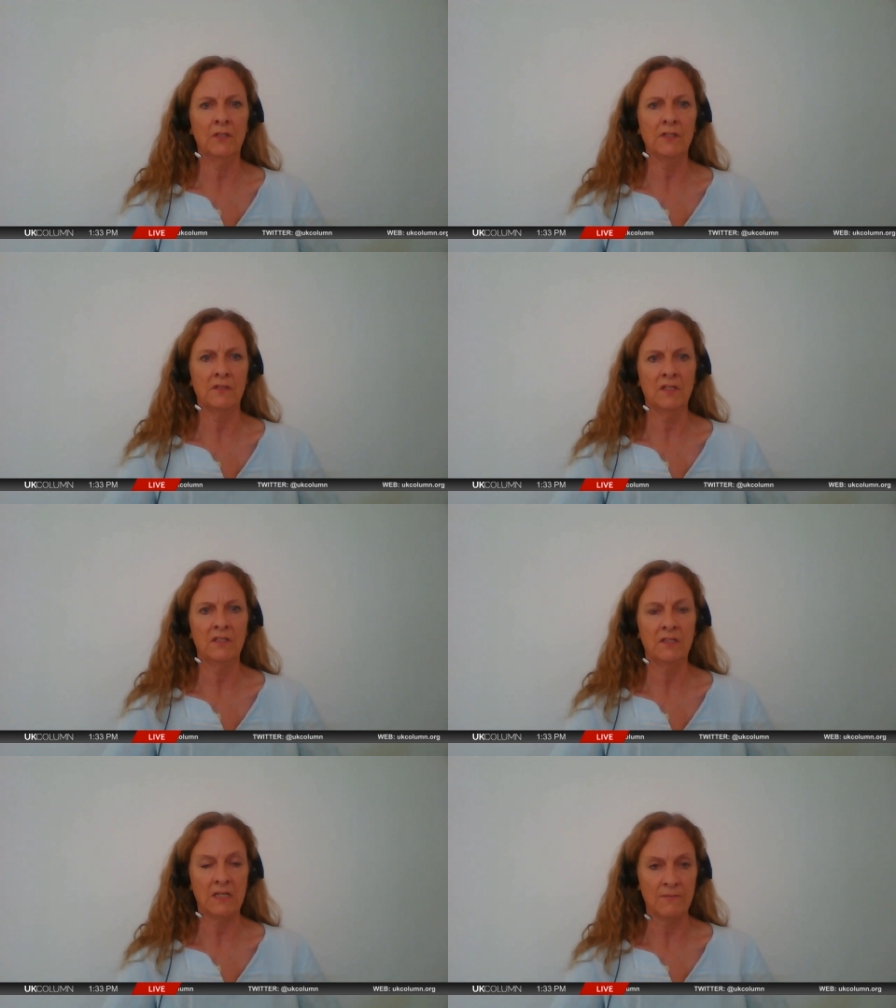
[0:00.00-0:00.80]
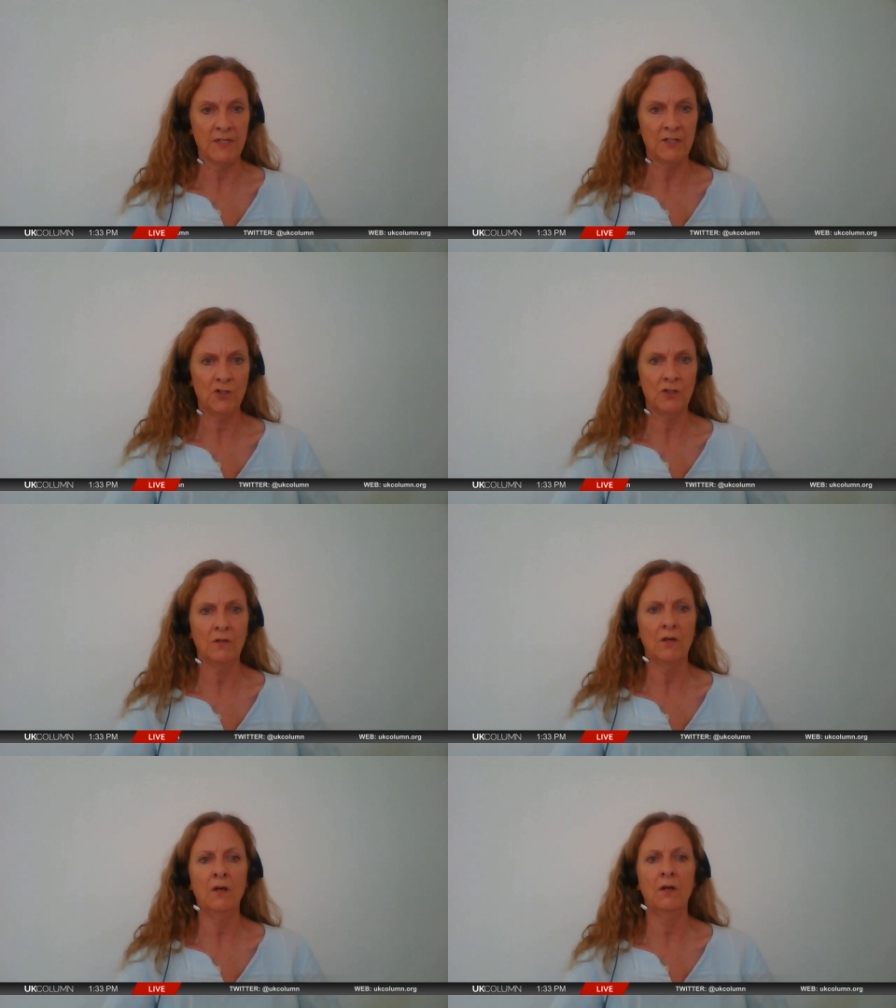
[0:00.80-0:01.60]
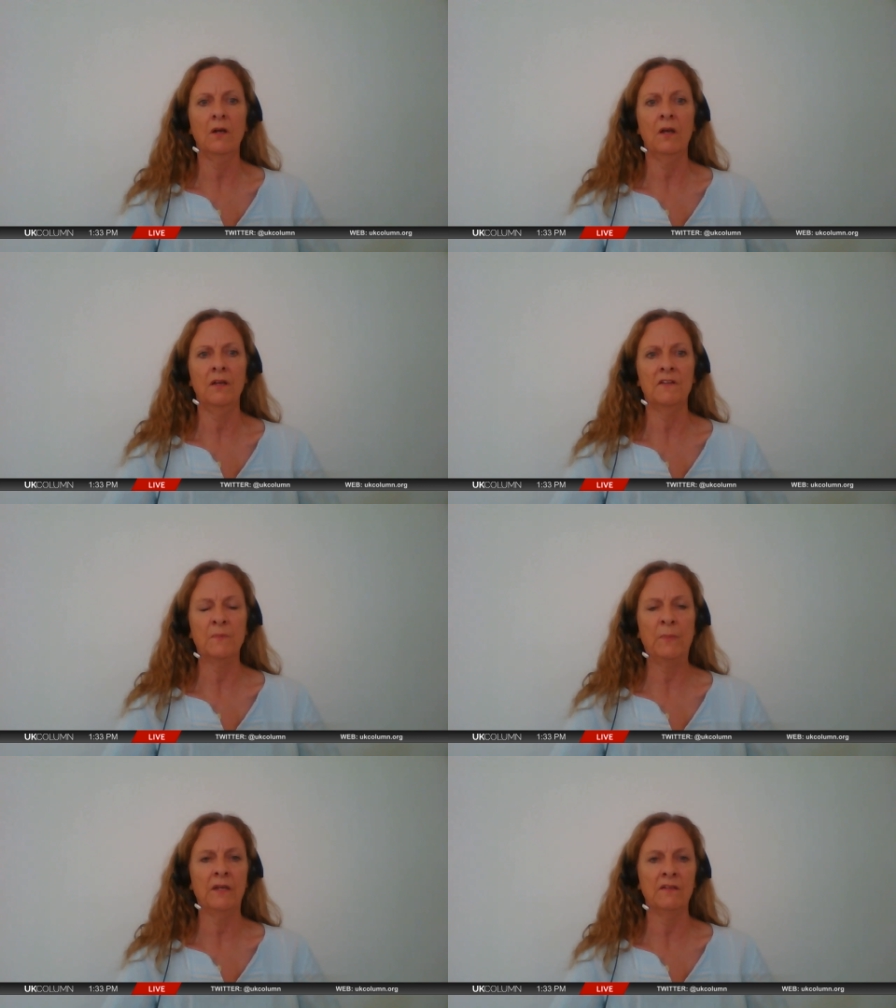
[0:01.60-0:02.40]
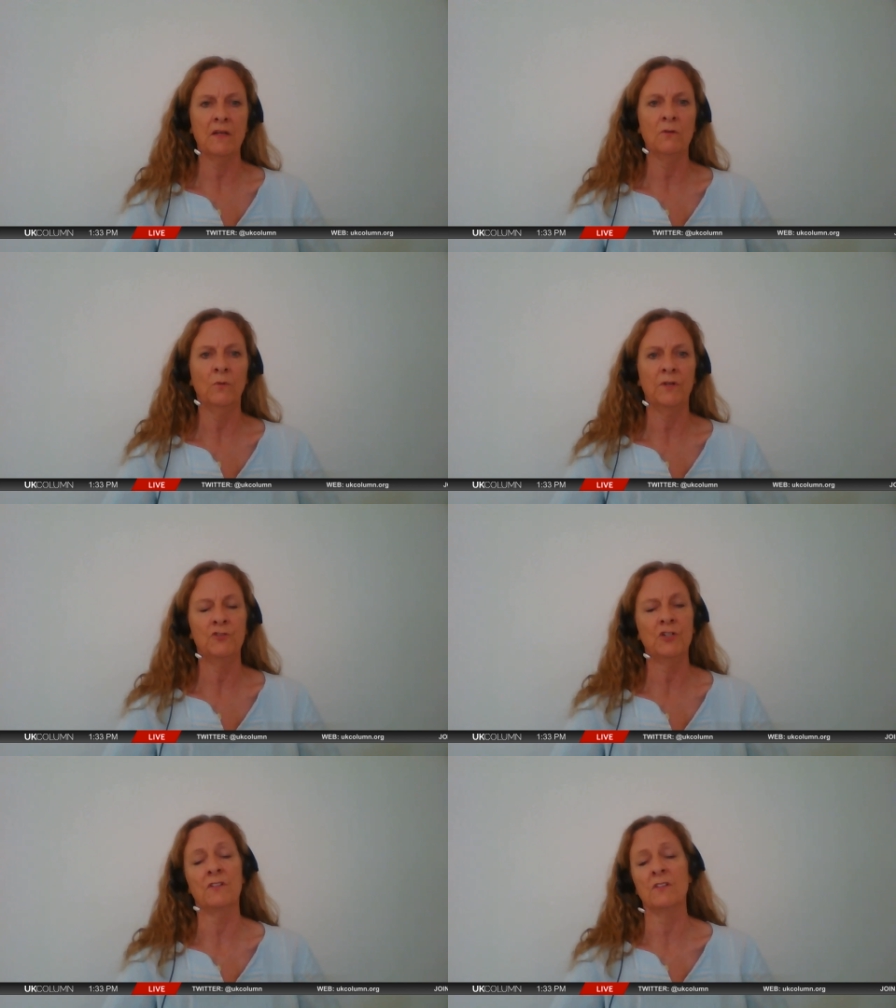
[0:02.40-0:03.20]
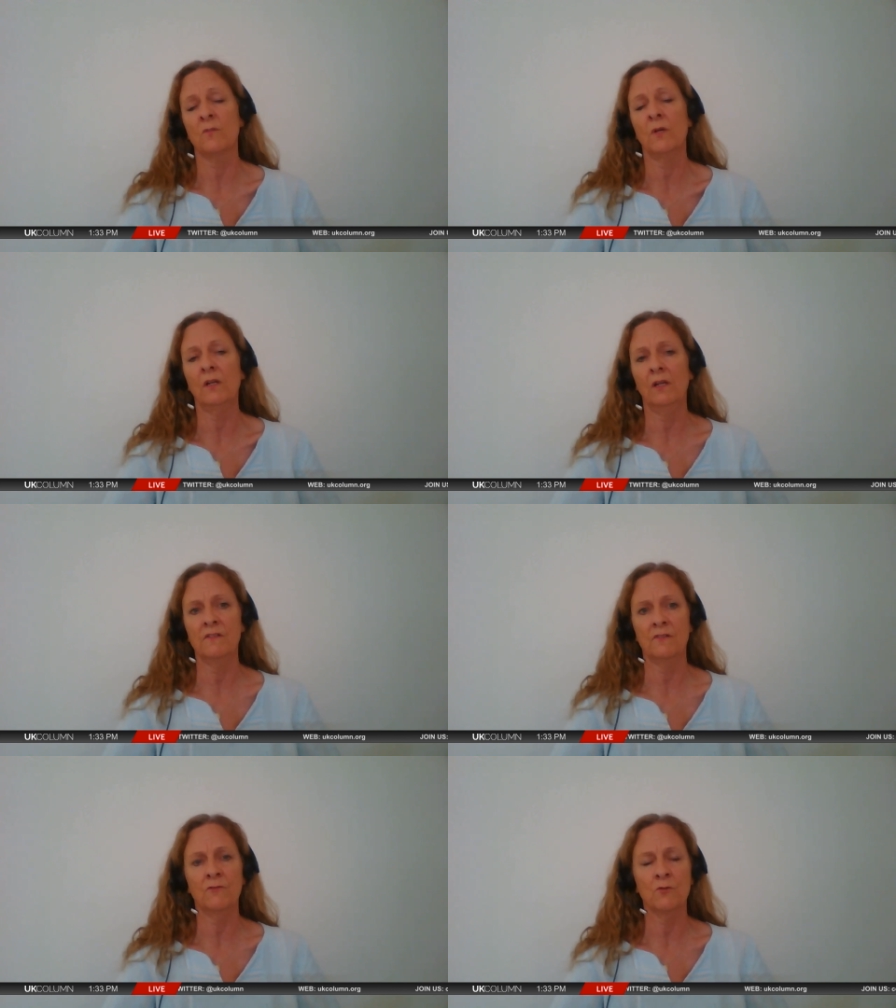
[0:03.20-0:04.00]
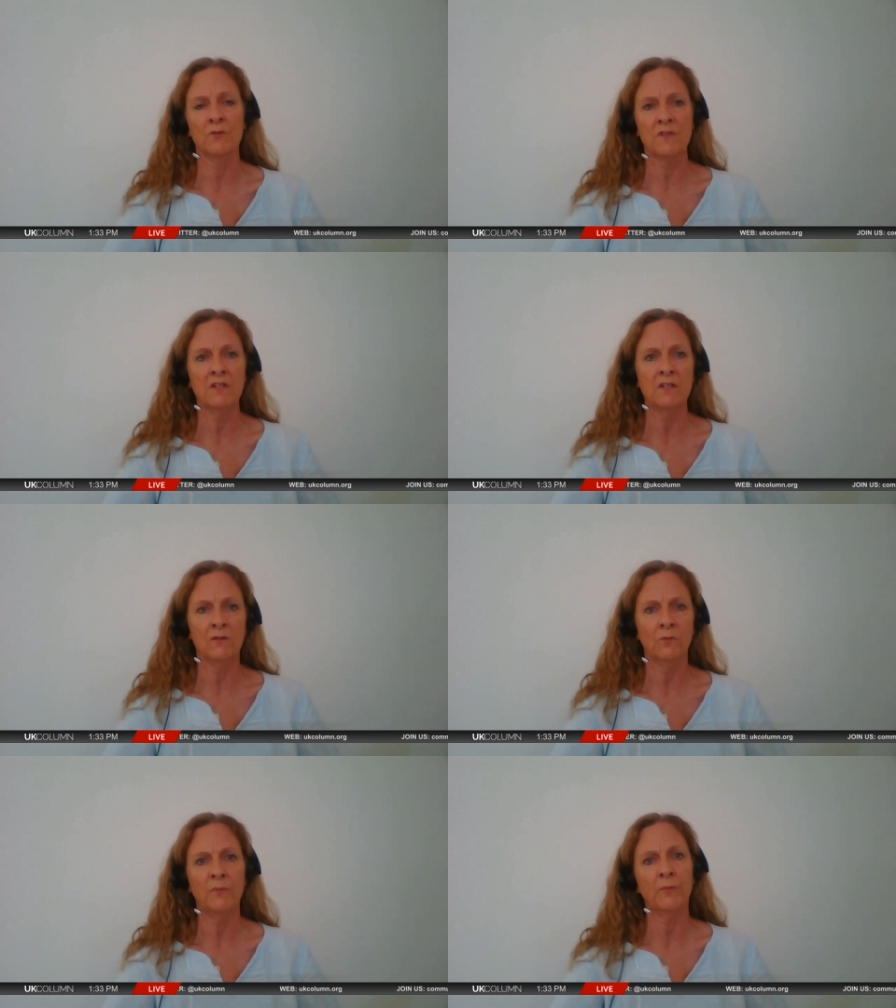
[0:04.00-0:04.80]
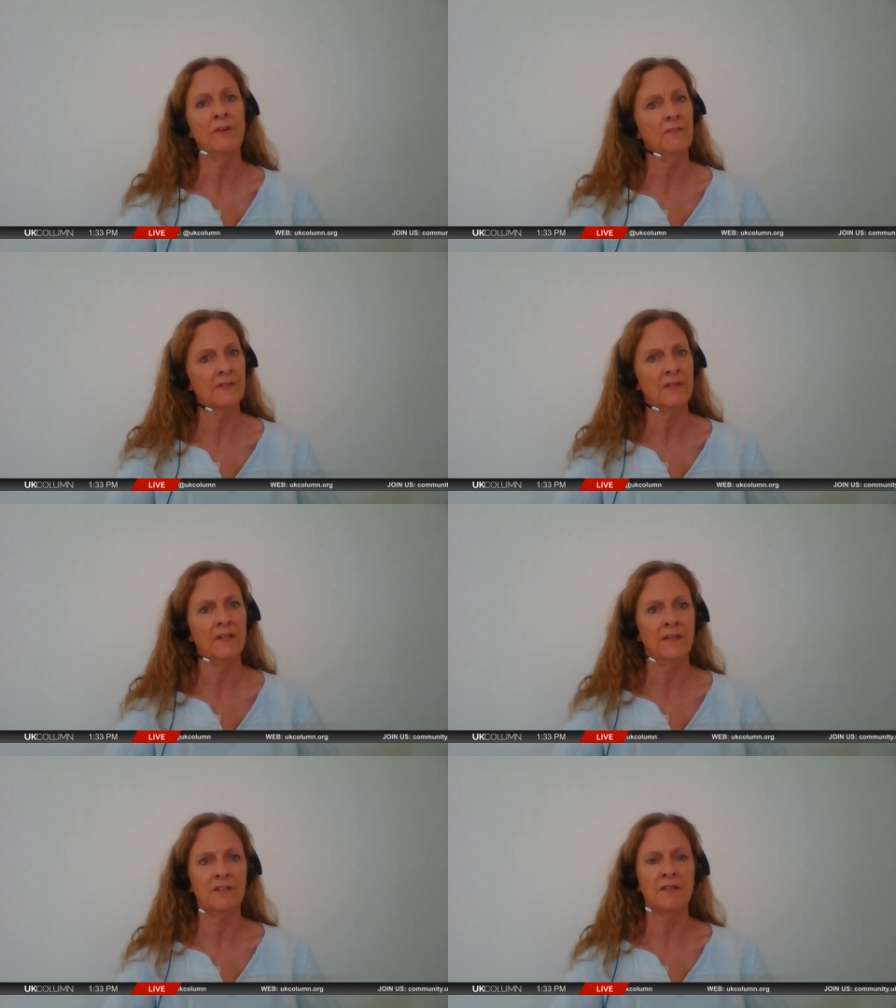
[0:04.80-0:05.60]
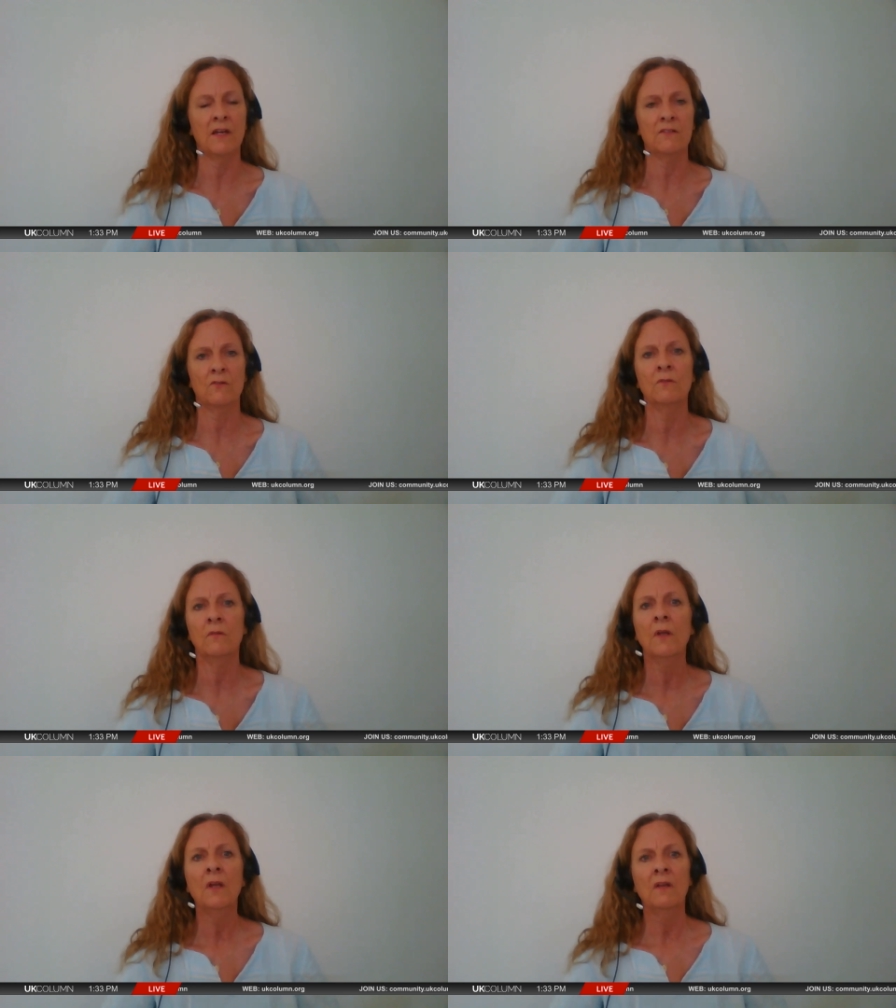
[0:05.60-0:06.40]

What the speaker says: lasting damage, and it's being dealt with just as quickly as, of course, they dealt with previously the attacks on